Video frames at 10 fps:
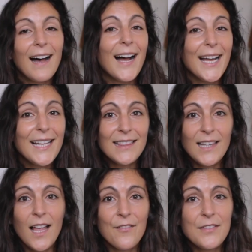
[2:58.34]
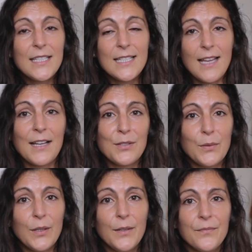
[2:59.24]
I loved design
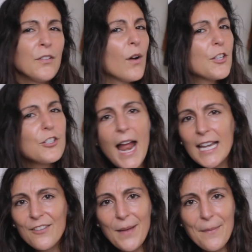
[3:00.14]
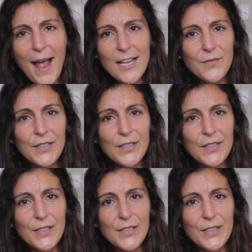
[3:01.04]
school. If you watched any of my past